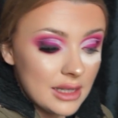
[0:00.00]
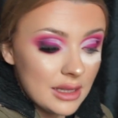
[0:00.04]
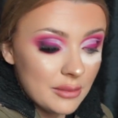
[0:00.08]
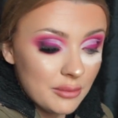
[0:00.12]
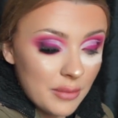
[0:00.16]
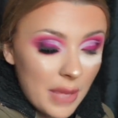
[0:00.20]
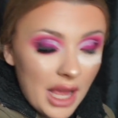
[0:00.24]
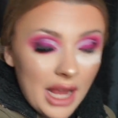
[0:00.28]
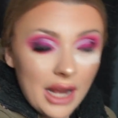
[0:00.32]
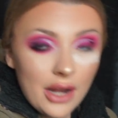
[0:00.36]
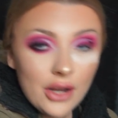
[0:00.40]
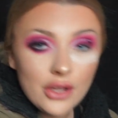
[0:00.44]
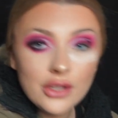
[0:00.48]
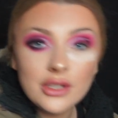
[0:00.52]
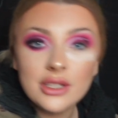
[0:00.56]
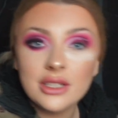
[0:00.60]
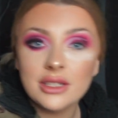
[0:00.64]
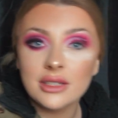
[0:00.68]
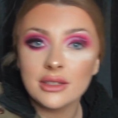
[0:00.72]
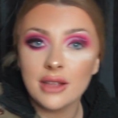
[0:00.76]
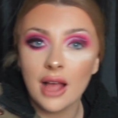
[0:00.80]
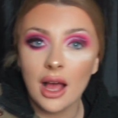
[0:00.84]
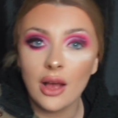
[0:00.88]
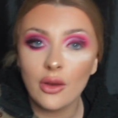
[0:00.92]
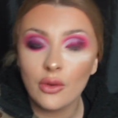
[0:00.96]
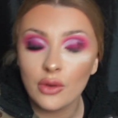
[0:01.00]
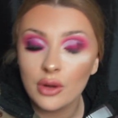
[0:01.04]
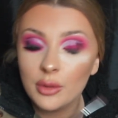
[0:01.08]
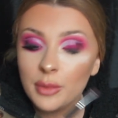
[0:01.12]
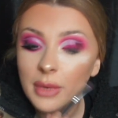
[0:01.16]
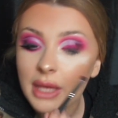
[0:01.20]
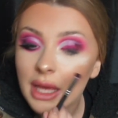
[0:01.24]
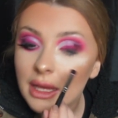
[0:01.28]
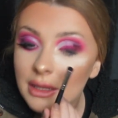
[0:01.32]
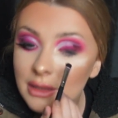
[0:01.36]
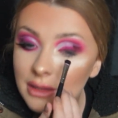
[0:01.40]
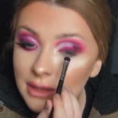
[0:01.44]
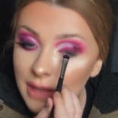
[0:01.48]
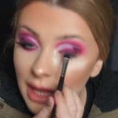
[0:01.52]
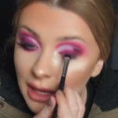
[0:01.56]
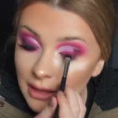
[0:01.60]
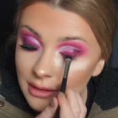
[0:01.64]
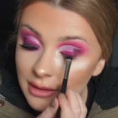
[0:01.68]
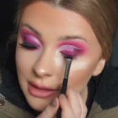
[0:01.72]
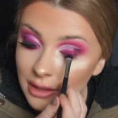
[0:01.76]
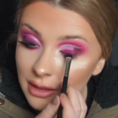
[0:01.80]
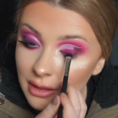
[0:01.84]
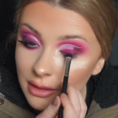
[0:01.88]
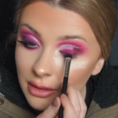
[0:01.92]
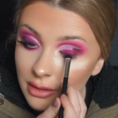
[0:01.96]
My look's not going to be
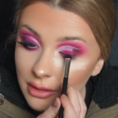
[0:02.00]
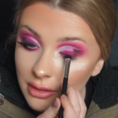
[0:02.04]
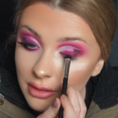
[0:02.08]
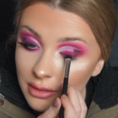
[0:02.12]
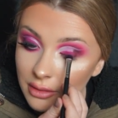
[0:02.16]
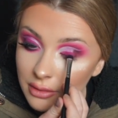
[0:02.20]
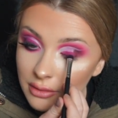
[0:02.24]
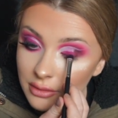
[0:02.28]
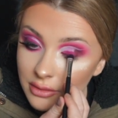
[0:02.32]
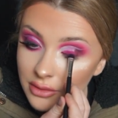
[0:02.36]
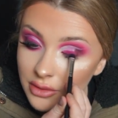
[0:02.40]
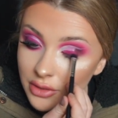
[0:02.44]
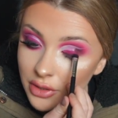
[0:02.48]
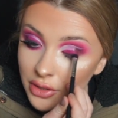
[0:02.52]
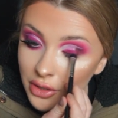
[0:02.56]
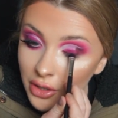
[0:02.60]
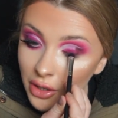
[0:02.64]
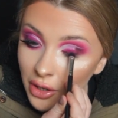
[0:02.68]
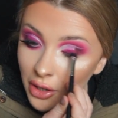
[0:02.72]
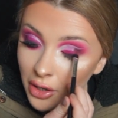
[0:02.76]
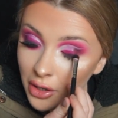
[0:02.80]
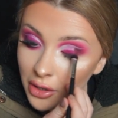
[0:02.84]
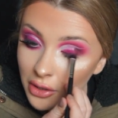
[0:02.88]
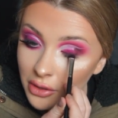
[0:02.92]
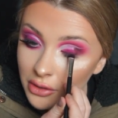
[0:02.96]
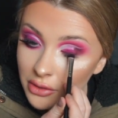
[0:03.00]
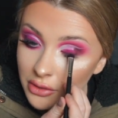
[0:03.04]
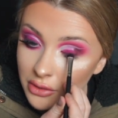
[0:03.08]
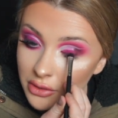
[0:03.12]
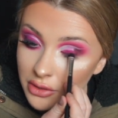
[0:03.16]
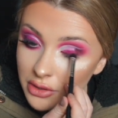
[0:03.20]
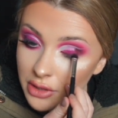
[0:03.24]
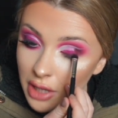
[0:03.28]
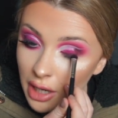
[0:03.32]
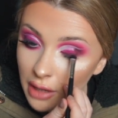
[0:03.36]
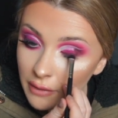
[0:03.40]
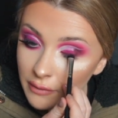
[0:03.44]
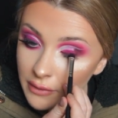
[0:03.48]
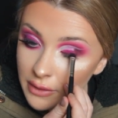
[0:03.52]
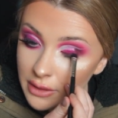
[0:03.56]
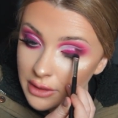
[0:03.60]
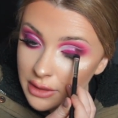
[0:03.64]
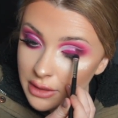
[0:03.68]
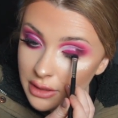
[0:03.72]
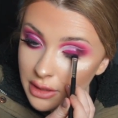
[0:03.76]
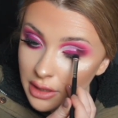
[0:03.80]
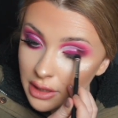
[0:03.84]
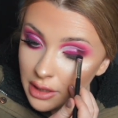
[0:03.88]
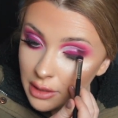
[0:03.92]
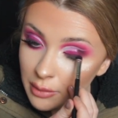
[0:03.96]
identical to hers
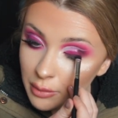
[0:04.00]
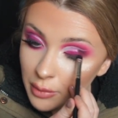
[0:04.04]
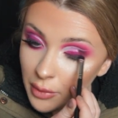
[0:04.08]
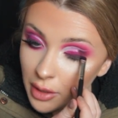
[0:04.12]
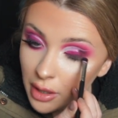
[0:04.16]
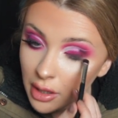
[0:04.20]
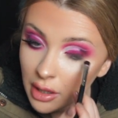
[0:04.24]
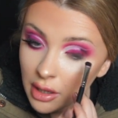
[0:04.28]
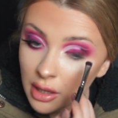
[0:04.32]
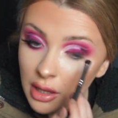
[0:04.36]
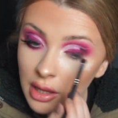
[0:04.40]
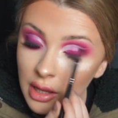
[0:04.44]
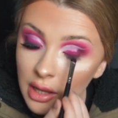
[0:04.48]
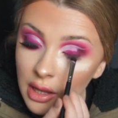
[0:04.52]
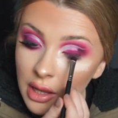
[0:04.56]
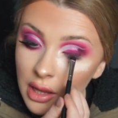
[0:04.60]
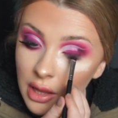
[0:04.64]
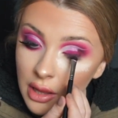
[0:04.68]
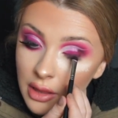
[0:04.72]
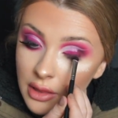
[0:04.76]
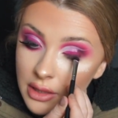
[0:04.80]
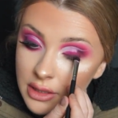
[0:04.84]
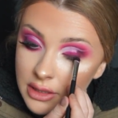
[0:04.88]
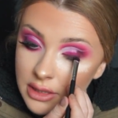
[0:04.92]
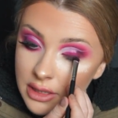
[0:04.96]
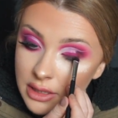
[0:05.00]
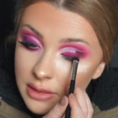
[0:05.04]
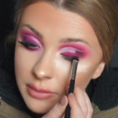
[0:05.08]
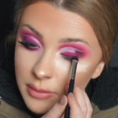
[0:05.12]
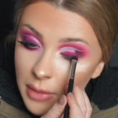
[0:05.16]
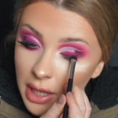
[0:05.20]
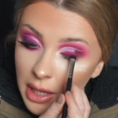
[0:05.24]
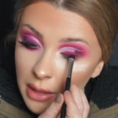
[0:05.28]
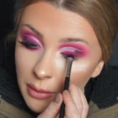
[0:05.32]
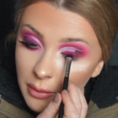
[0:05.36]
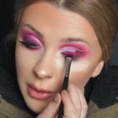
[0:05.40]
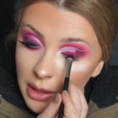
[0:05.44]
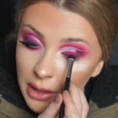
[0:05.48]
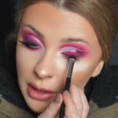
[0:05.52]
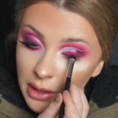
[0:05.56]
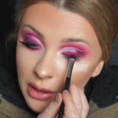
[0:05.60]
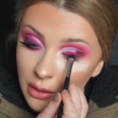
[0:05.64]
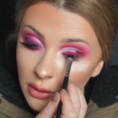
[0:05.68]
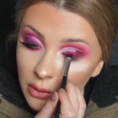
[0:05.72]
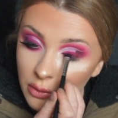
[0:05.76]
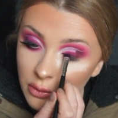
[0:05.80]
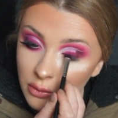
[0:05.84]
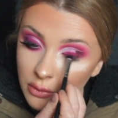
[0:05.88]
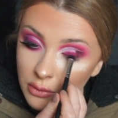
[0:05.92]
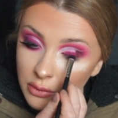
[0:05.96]
obviously, but this is my wee
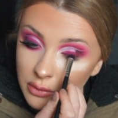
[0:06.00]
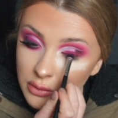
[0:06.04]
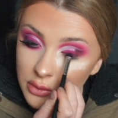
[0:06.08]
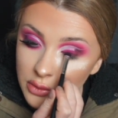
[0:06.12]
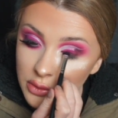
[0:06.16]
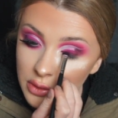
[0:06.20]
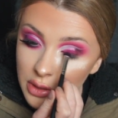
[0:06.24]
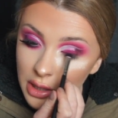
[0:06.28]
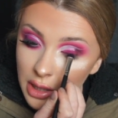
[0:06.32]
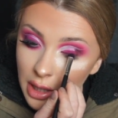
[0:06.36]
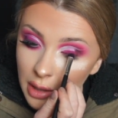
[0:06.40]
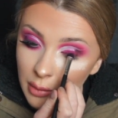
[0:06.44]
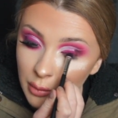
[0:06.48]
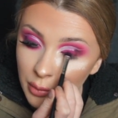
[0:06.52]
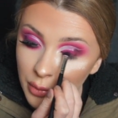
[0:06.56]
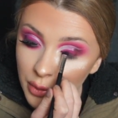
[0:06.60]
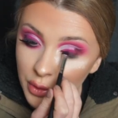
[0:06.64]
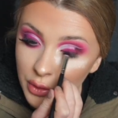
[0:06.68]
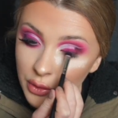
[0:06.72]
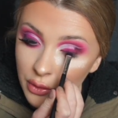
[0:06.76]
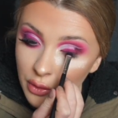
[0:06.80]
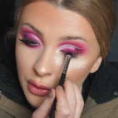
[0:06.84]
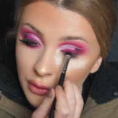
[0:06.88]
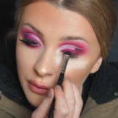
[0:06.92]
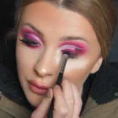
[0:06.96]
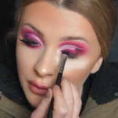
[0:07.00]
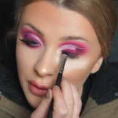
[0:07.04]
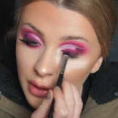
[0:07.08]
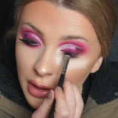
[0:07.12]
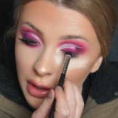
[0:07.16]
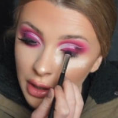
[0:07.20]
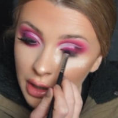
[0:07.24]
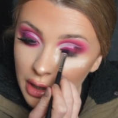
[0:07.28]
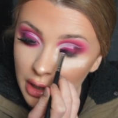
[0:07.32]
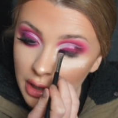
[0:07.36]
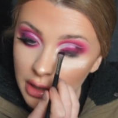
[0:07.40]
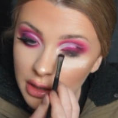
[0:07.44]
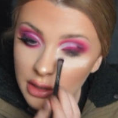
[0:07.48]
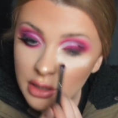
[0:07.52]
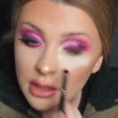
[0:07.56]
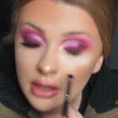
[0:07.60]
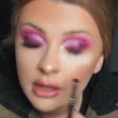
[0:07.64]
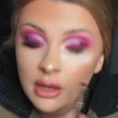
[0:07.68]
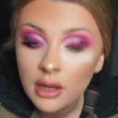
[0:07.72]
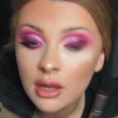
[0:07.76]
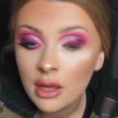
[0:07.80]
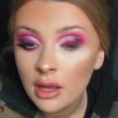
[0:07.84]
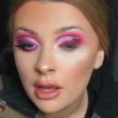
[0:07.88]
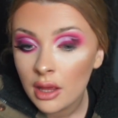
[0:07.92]
own sort of input of it, and